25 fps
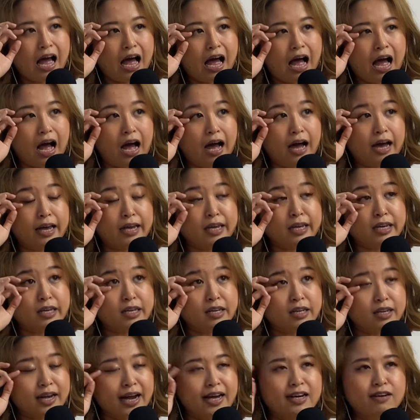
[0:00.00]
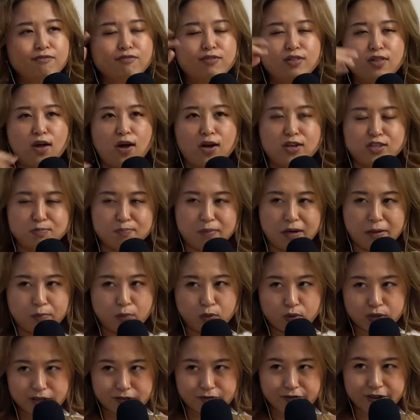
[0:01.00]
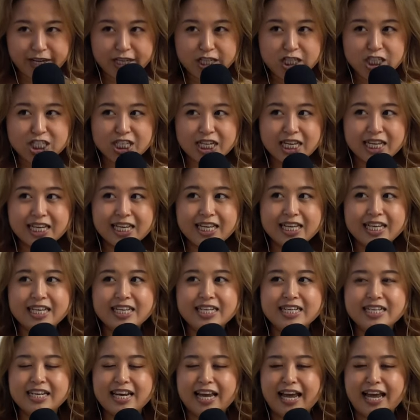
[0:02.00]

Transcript: I kind of lost my motivation